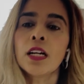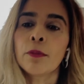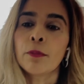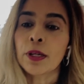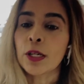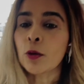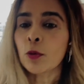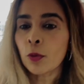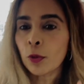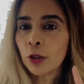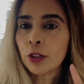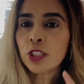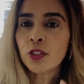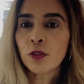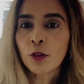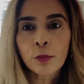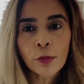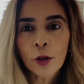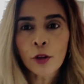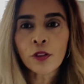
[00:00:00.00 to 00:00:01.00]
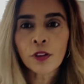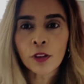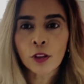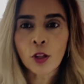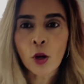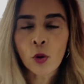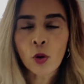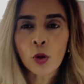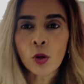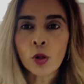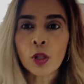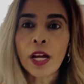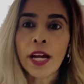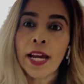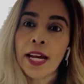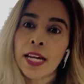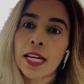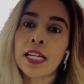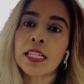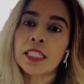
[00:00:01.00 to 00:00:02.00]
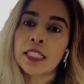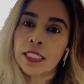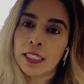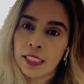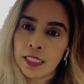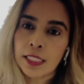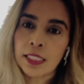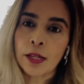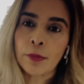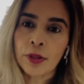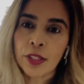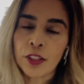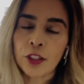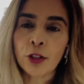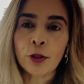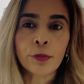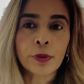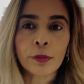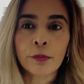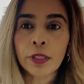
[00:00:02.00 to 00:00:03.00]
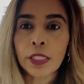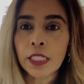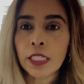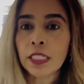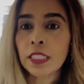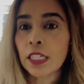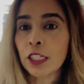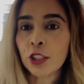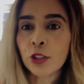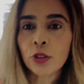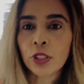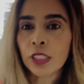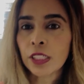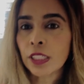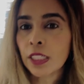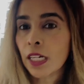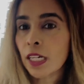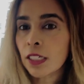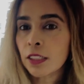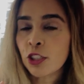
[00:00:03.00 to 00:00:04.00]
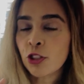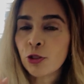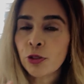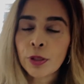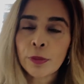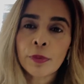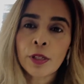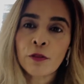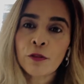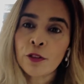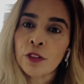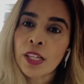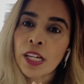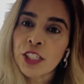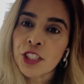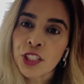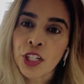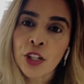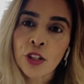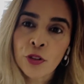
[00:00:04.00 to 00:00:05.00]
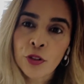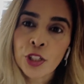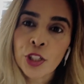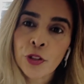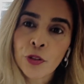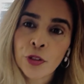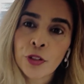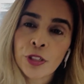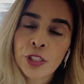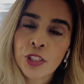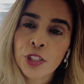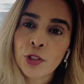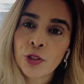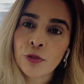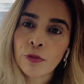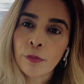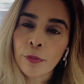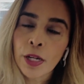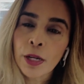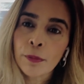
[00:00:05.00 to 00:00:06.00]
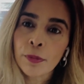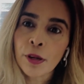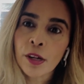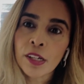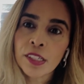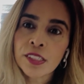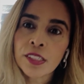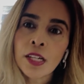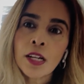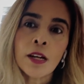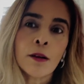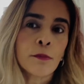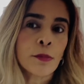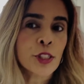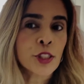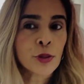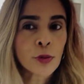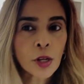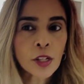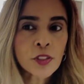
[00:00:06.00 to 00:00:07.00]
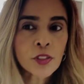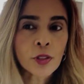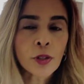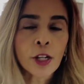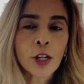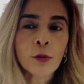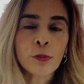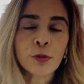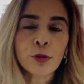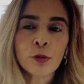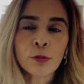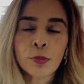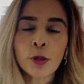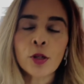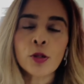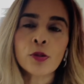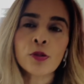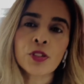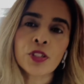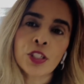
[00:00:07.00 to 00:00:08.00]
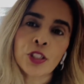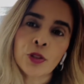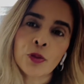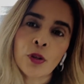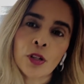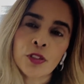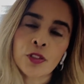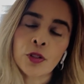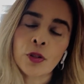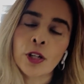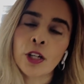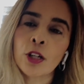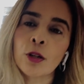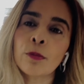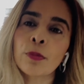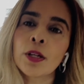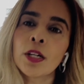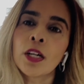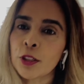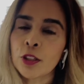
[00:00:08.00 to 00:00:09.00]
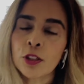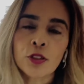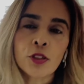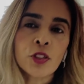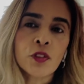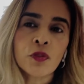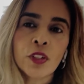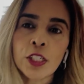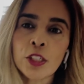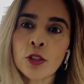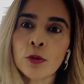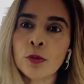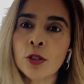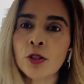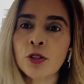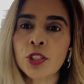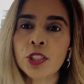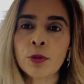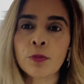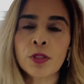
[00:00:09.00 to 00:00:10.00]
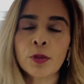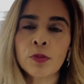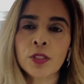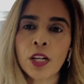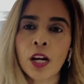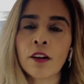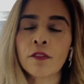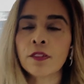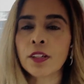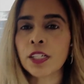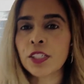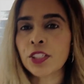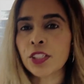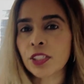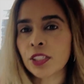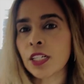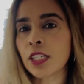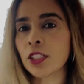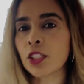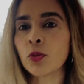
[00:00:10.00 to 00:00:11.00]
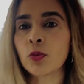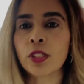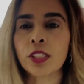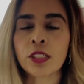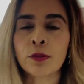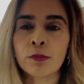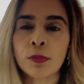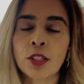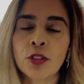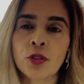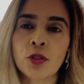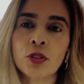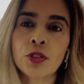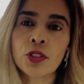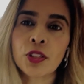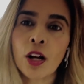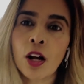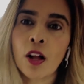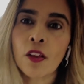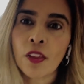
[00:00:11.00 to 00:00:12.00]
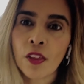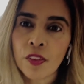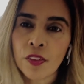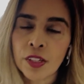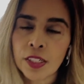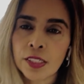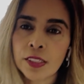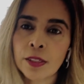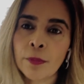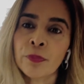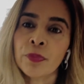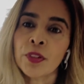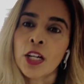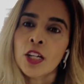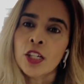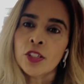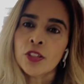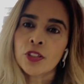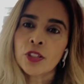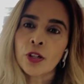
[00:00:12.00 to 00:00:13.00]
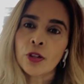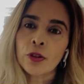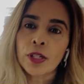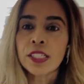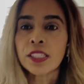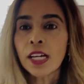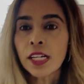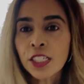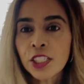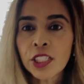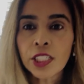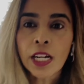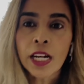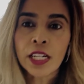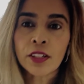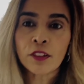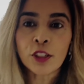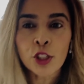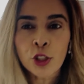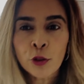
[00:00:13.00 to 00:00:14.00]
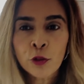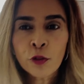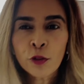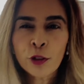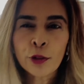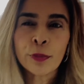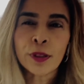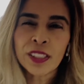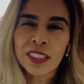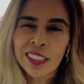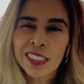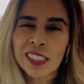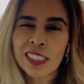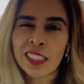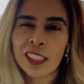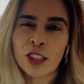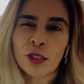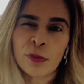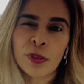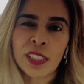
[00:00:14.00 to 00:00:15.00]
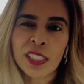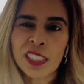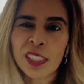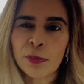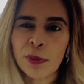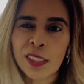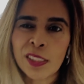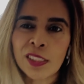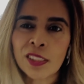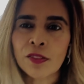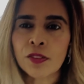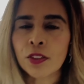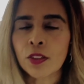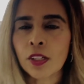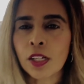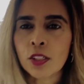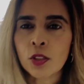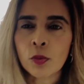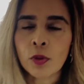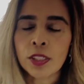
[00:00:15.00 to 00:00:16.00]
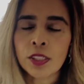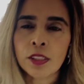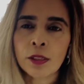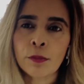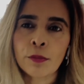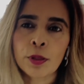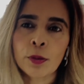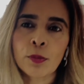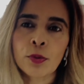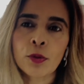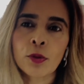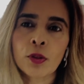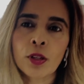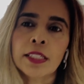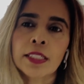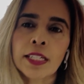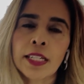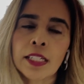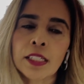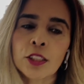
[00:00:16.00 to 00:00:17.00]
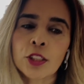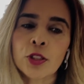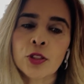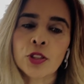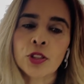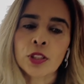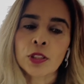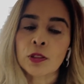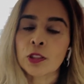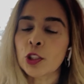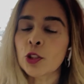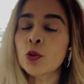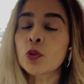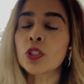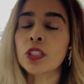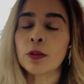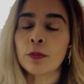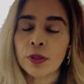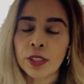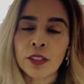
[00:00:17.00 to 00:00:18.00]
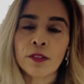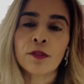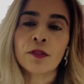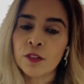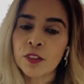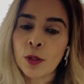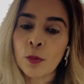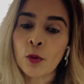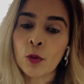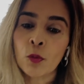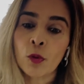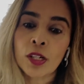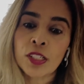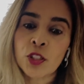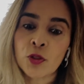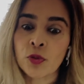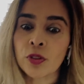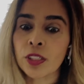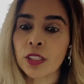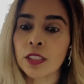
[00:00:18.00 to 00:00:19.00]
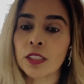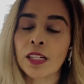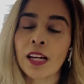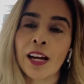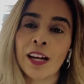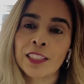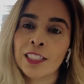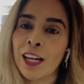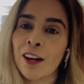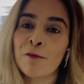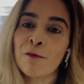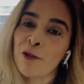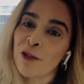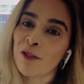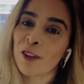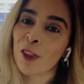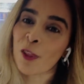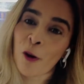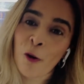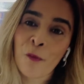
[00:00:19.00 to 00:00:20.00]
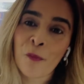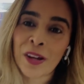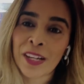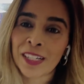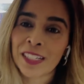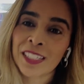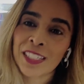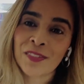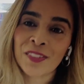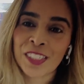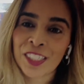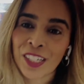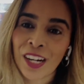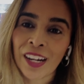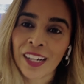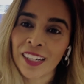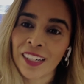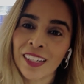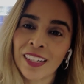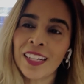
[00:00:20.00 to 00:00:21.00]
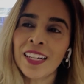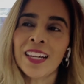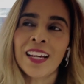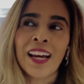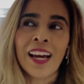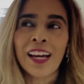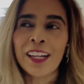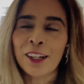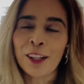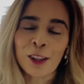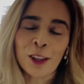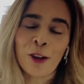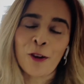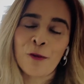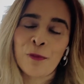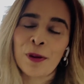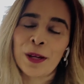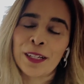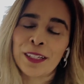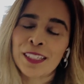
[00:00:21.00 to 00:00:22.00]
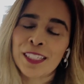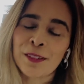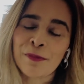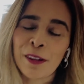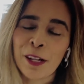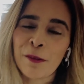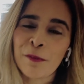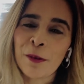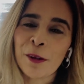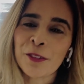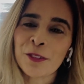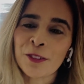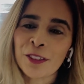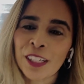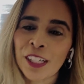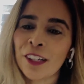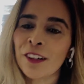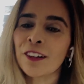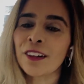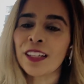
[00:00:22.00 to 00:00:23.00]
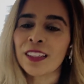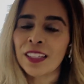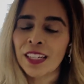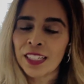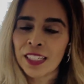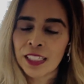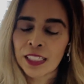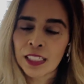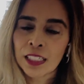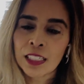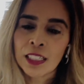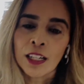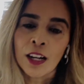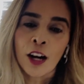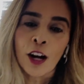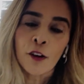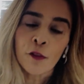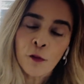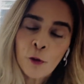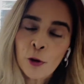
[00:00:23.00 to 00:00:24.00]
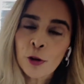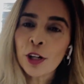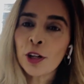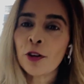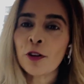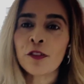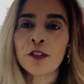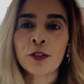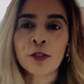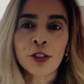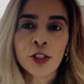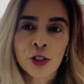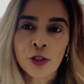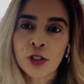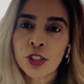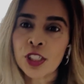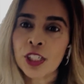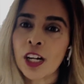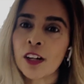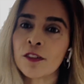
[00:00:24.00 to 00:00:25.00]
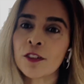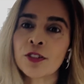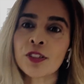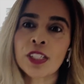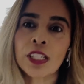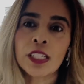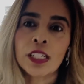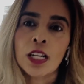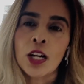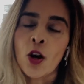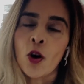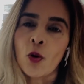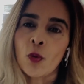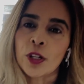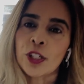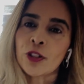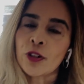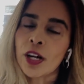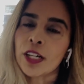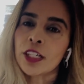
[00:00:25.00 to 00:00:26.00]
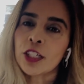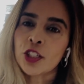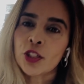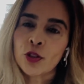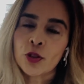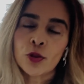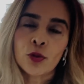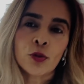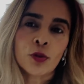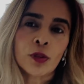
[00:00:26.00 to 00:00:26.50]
but it works for both local and systemic therapy, meaning that you can get treatment for that genital urinary syndrome menopause, but you also help your bones, and you also help, those vasomotor symptoms, hot flushes, night sweats, muscles, all the things. So it's actually kind of a twofer, but it's a little bit expensive, so that's why some people can't use it. But if someone have to have more of a low maintenance vagina and a low maintenance menopausal care, and they can afford it, or if their insurance covers it, we try to do